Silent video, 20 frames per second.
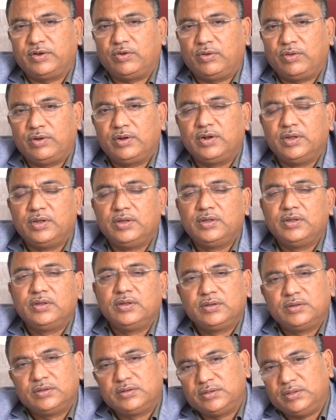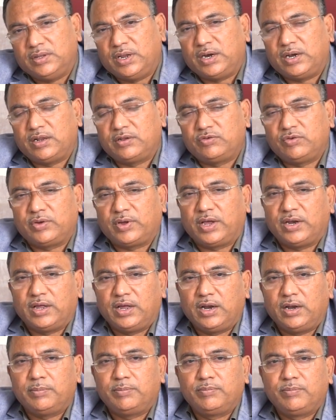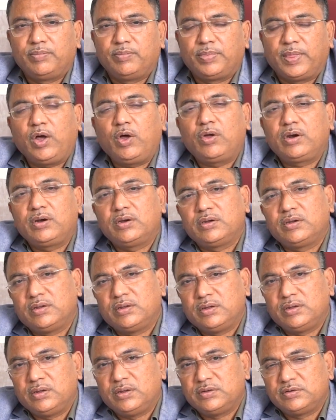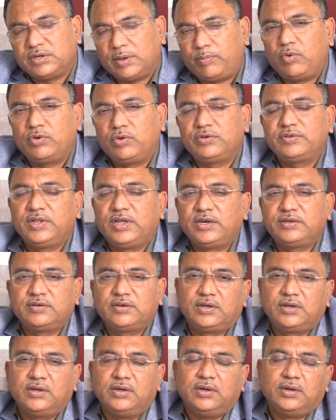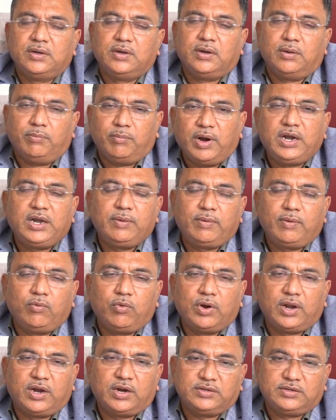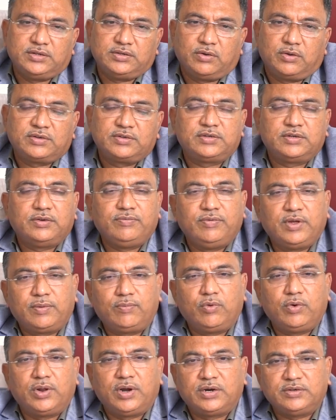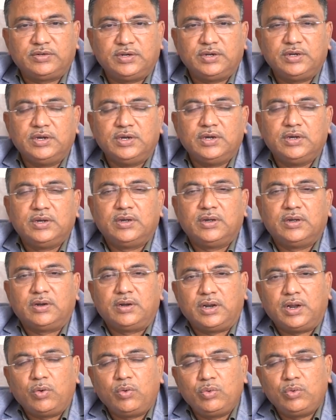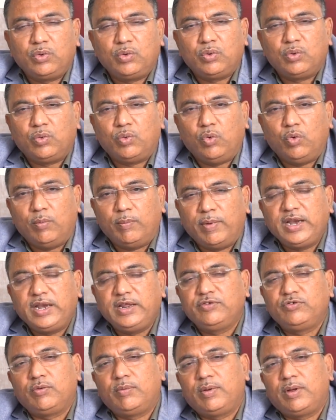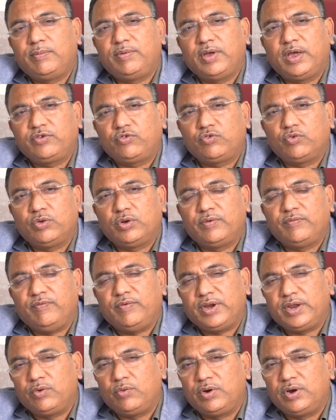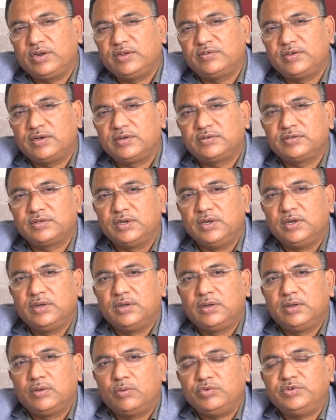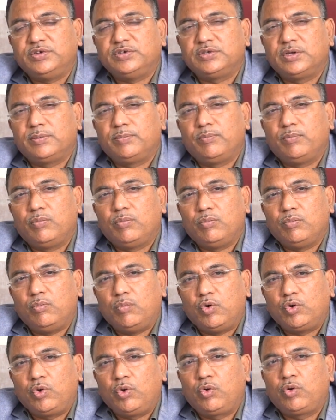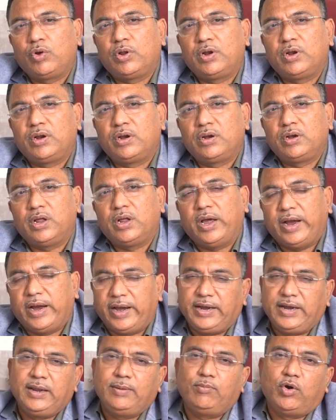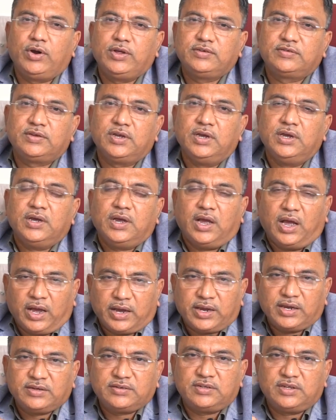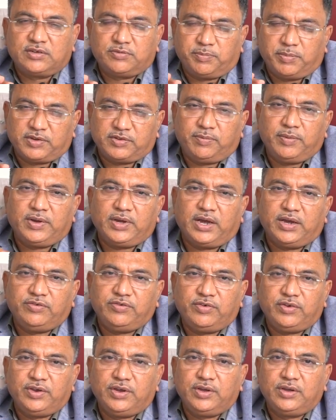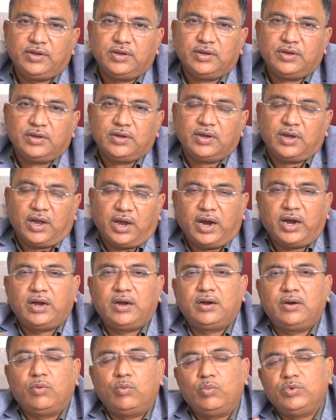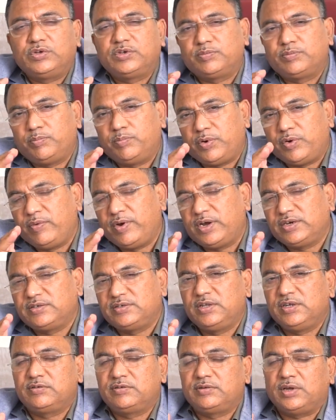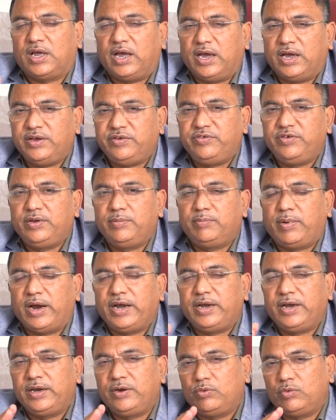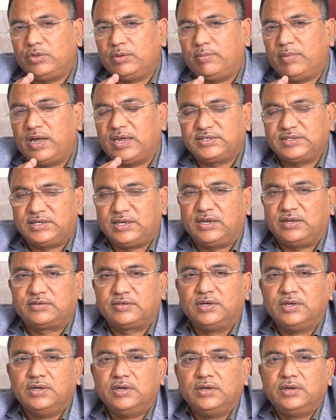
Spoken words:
and all. That also can help. Or suppose there is a multiple food allergies or severe food allergy. Now omalizumab has shown a very good results, which is a monoclonal antibodies against the specific IgE and which prevents this IgE binding to the mast cells.